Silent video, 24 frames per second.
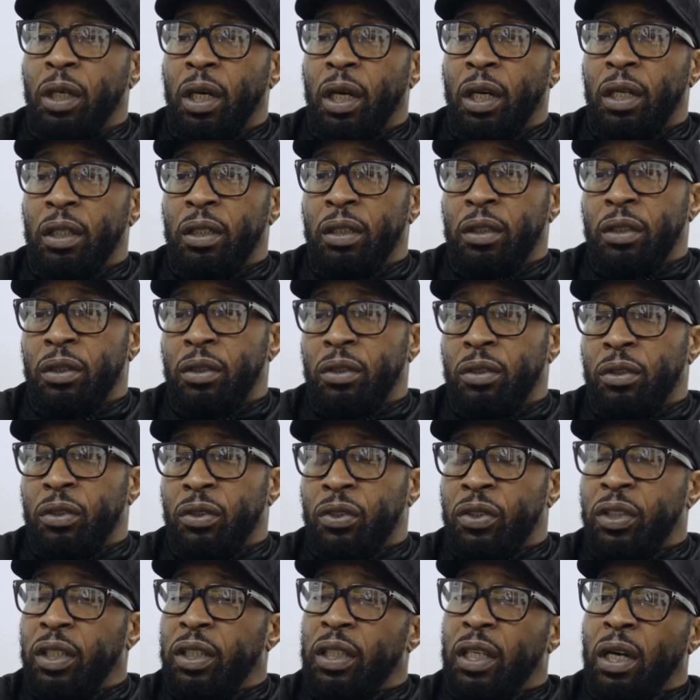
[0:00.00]
and
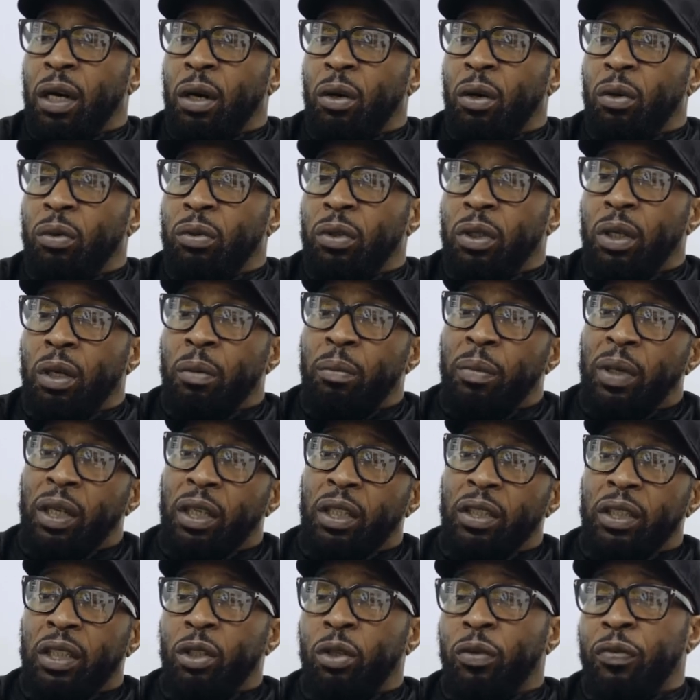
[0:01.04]
sit down and make
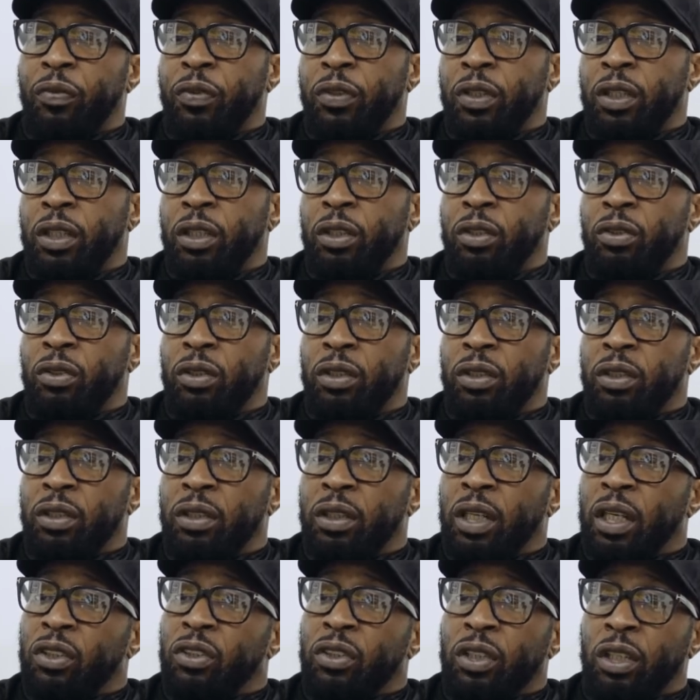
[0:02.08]
a deal for these
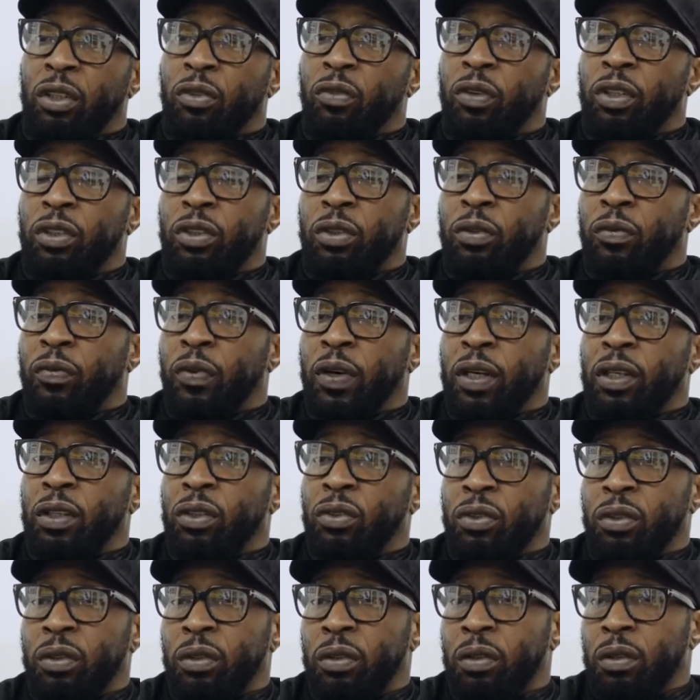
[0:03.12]
next generation of
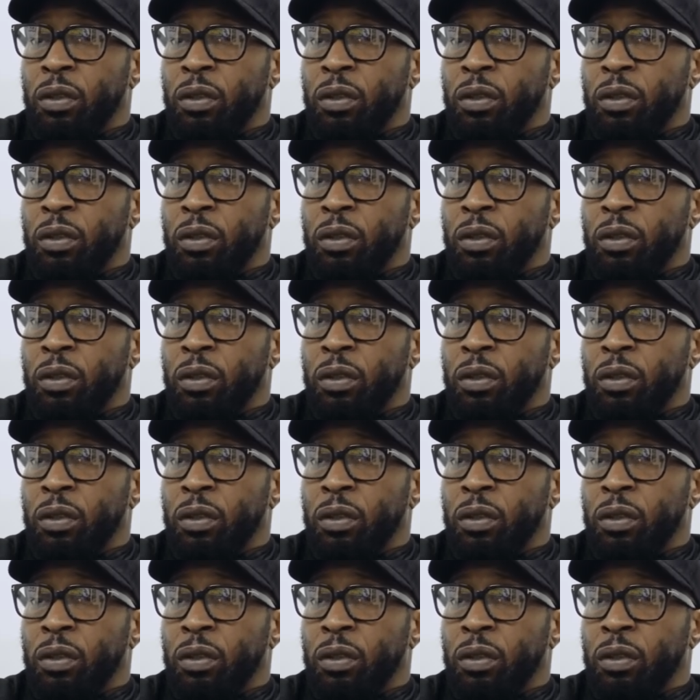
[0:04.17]
fighters.